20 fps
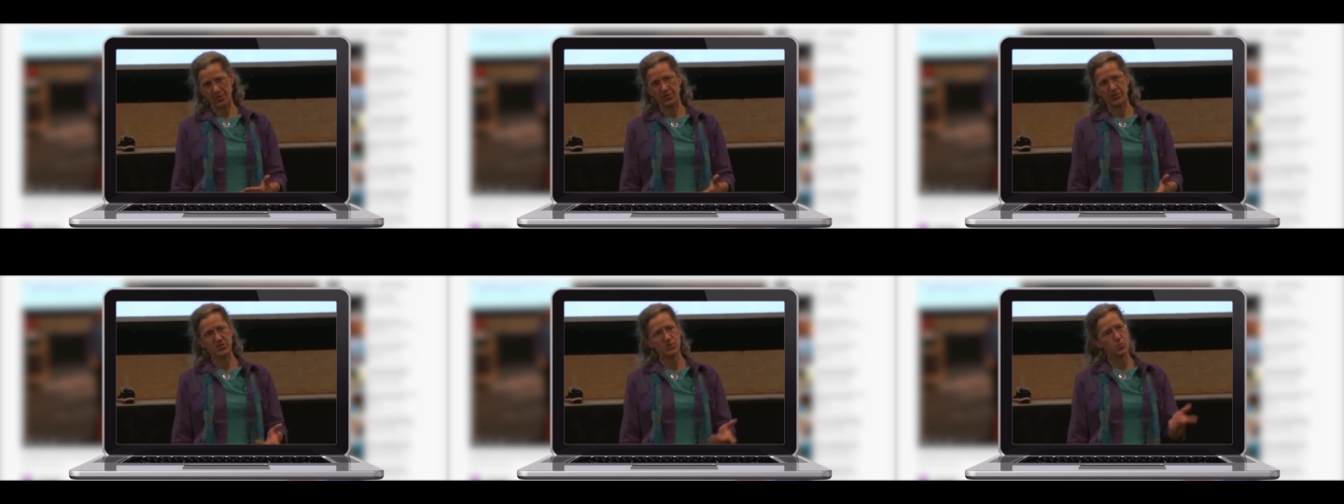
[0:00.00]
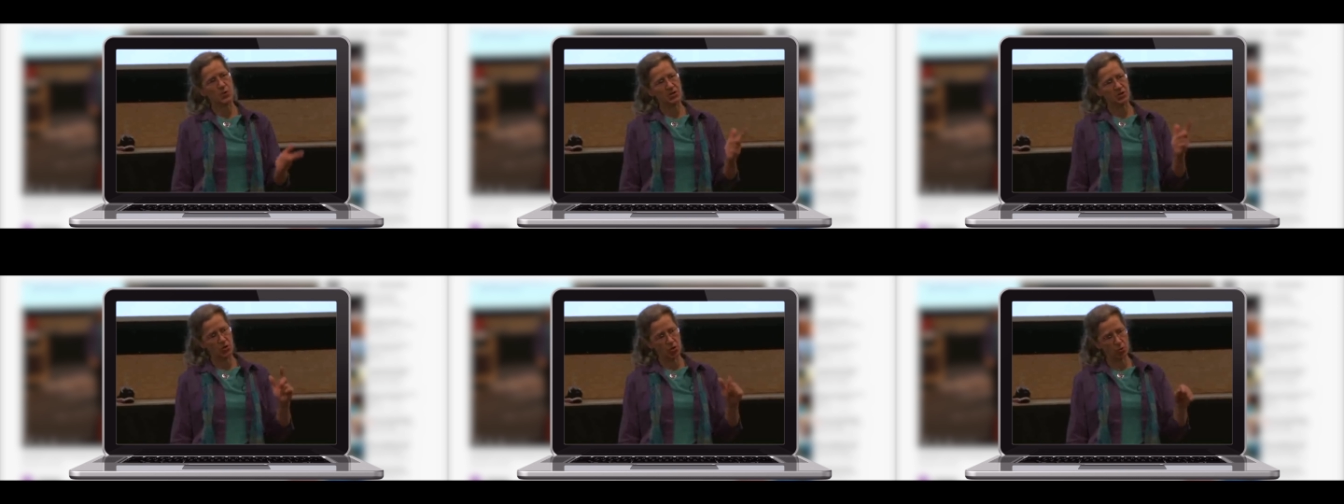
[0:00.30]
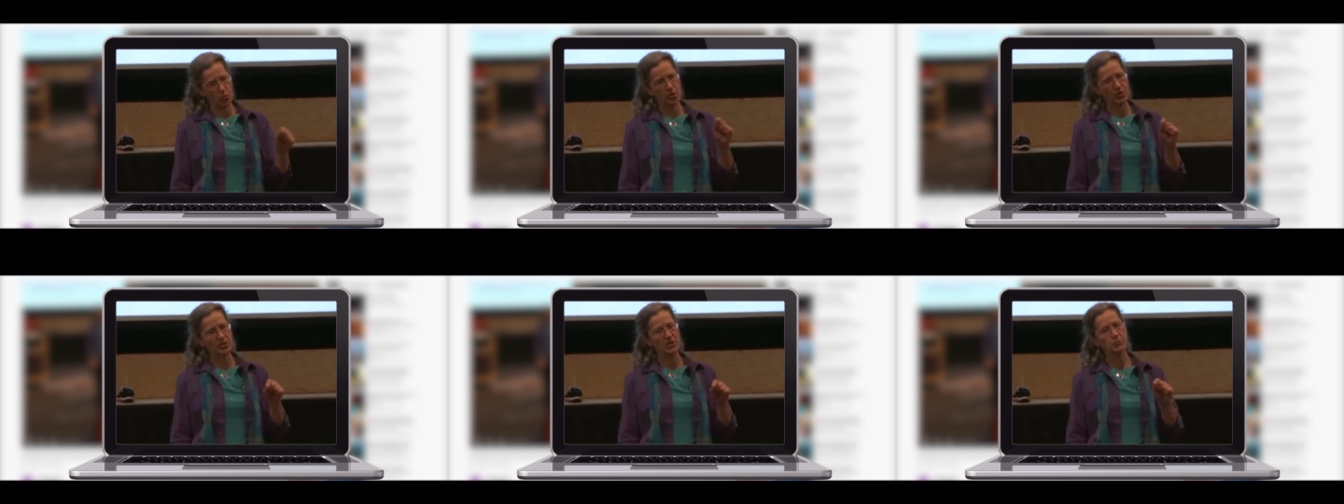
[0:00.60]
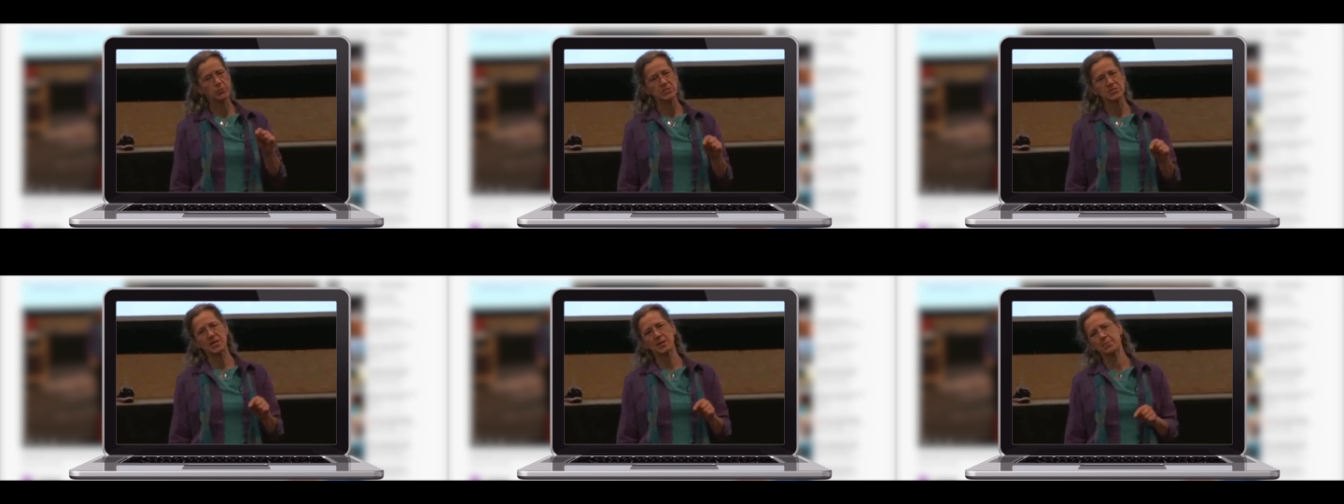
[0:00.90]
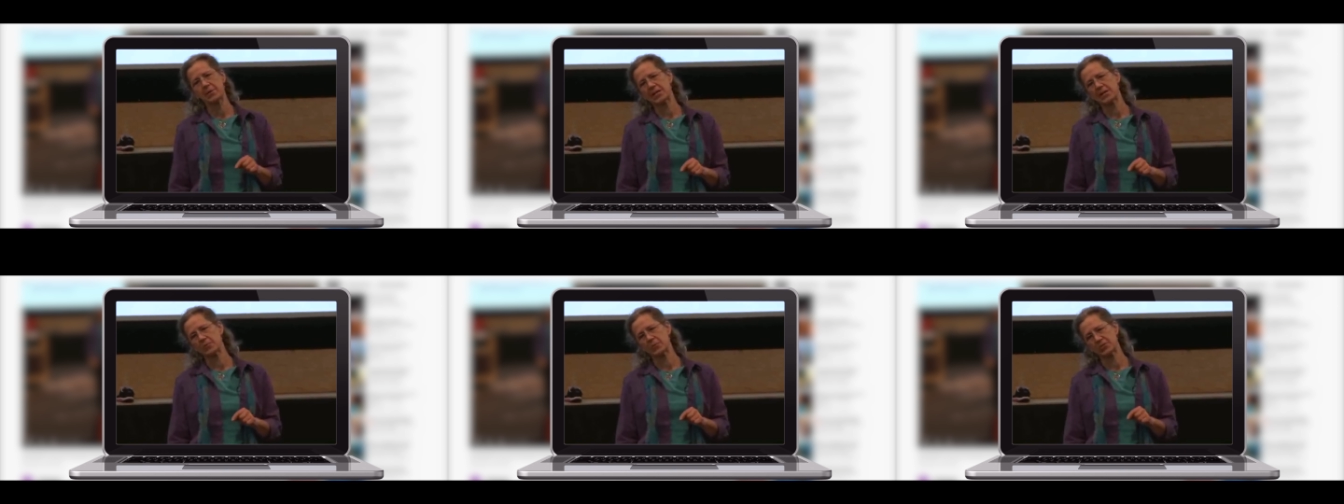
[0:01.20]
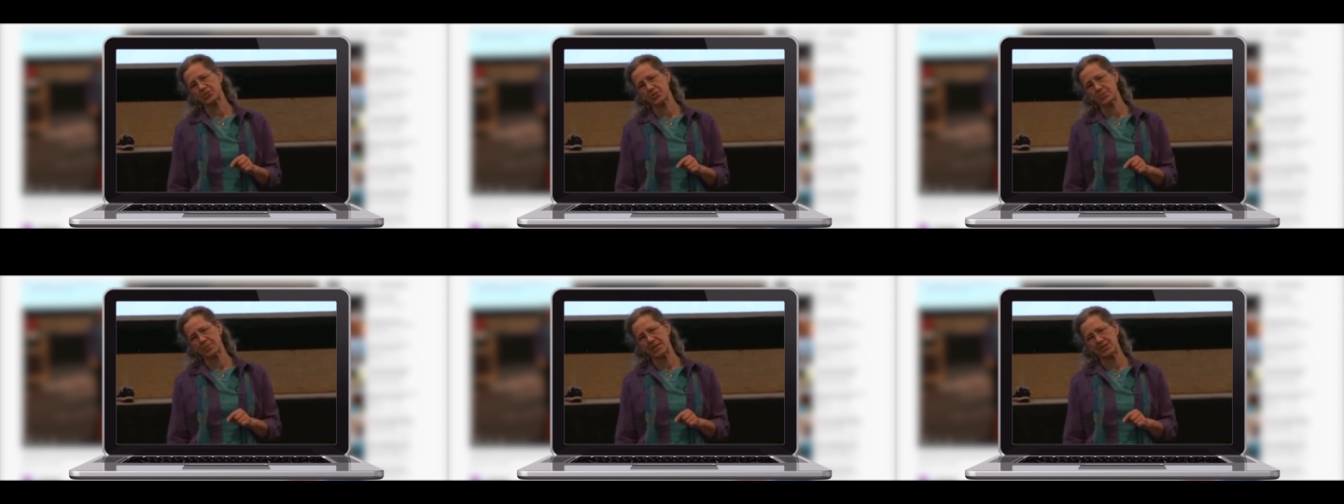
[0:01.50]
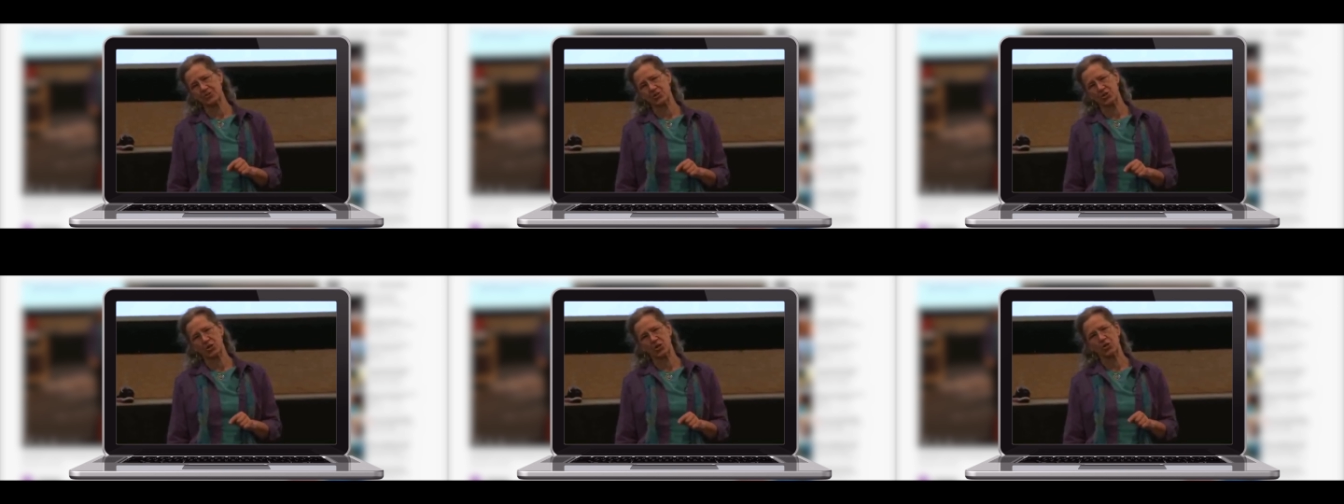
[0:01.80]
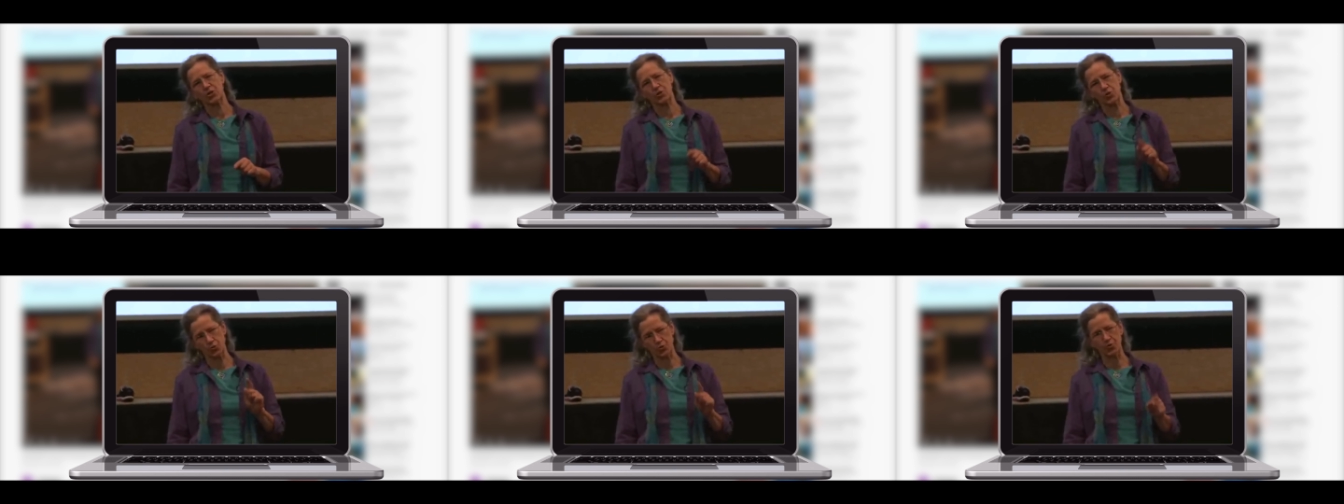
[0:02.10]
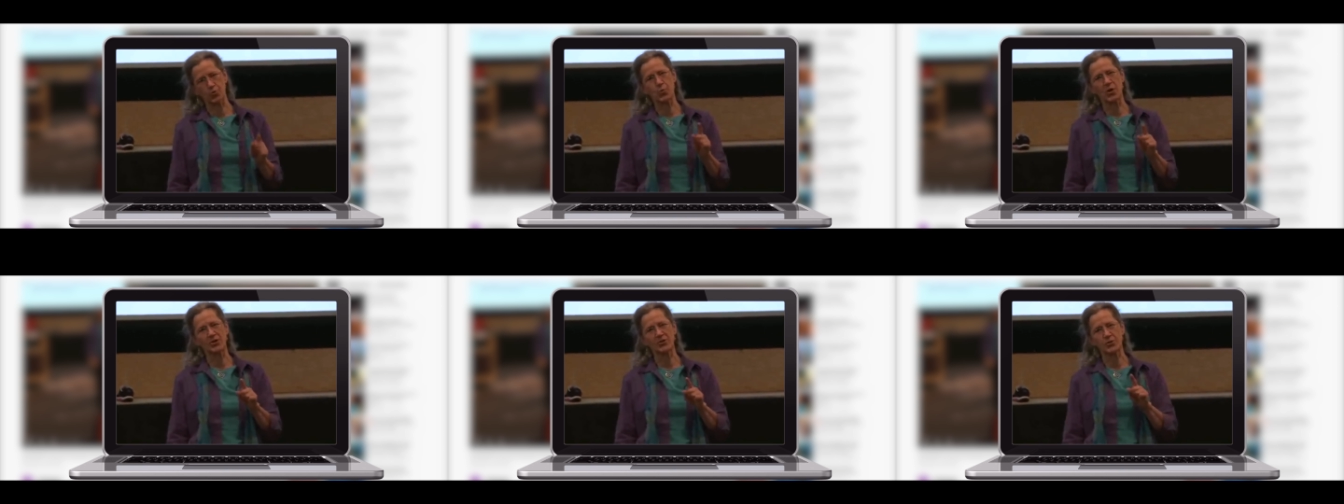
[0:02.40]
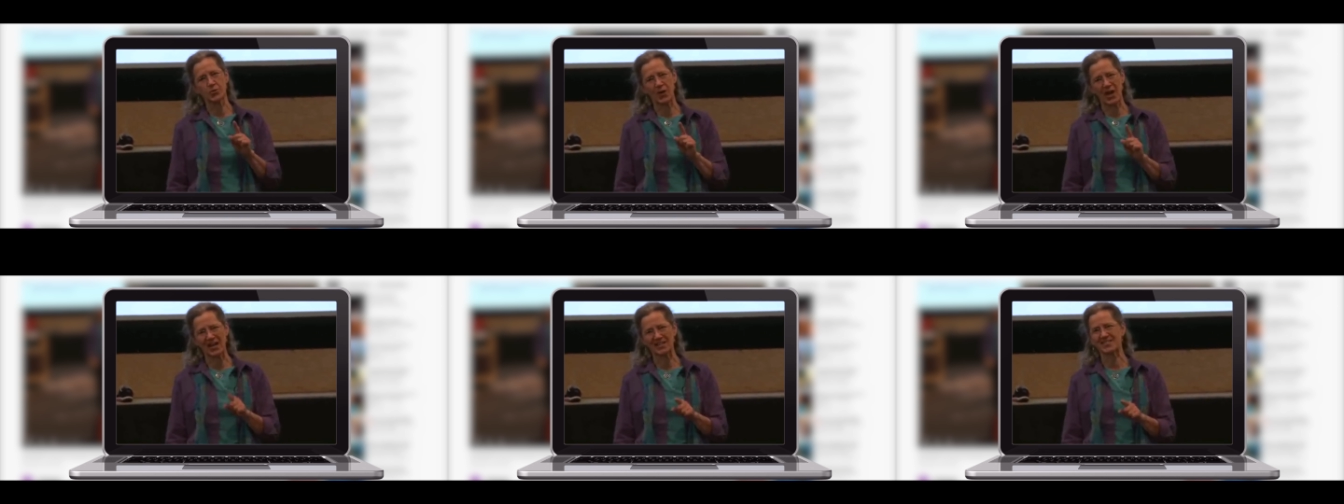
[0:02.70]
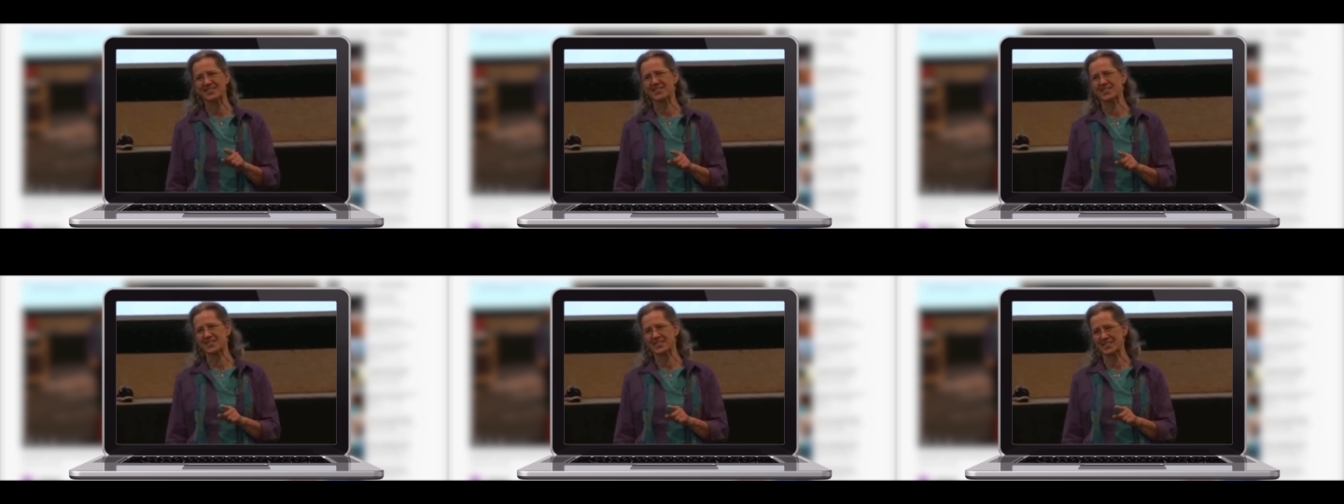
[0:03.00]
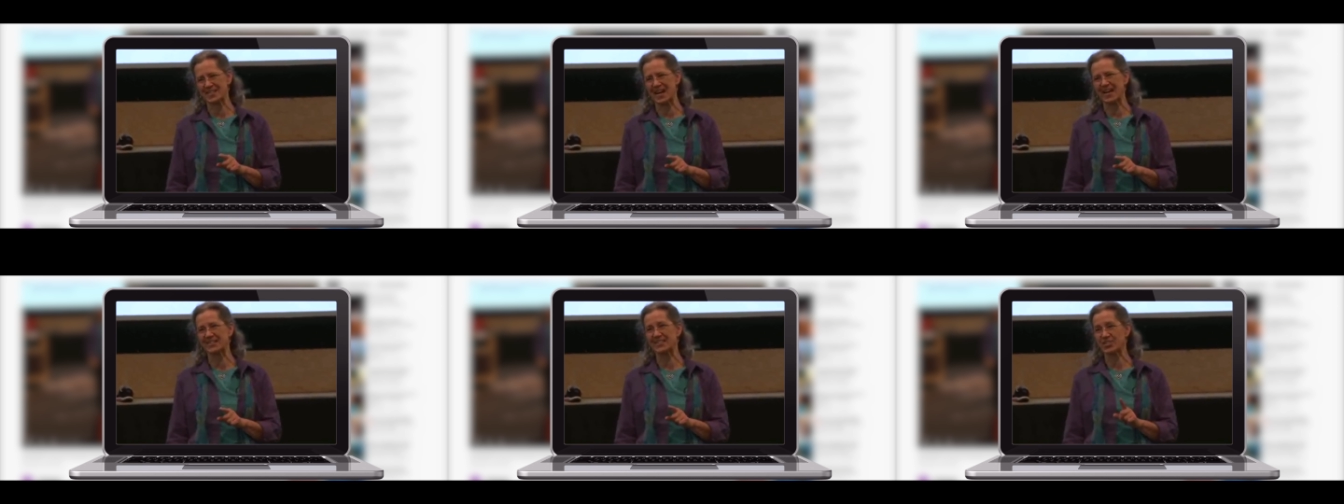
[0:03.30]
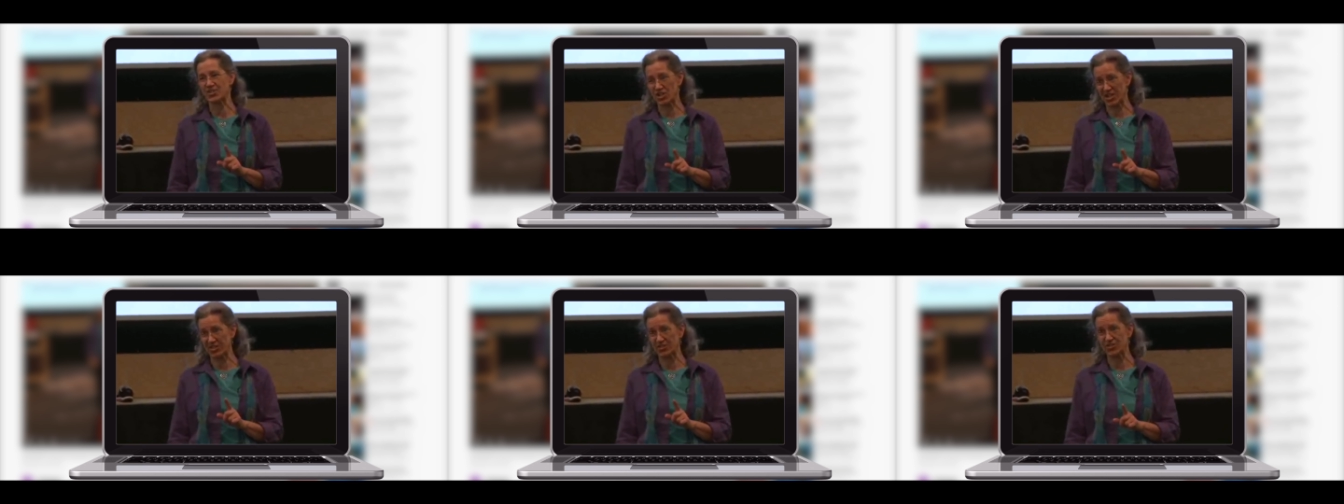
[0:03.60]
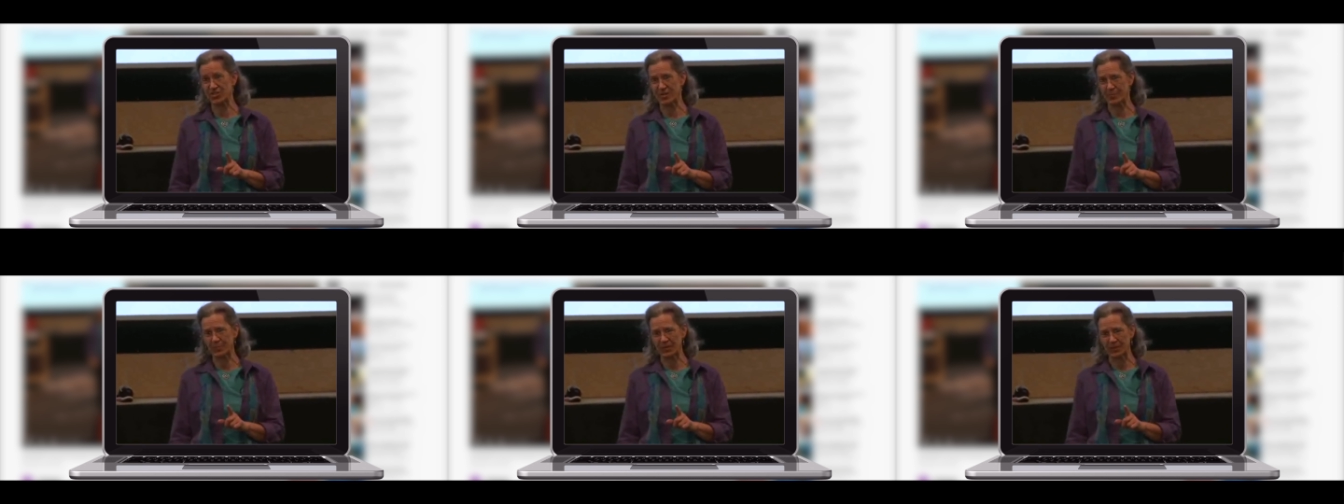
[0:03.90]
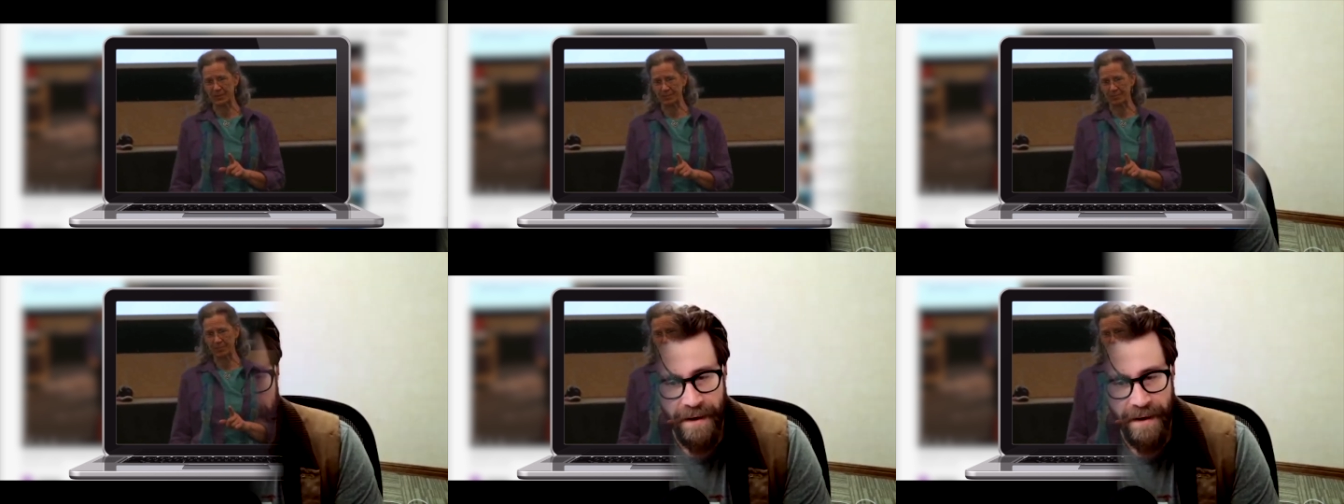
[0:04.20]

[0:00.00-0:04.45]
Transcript: Because when you're working with somebody with dementia, you're the one who has to decide to change something.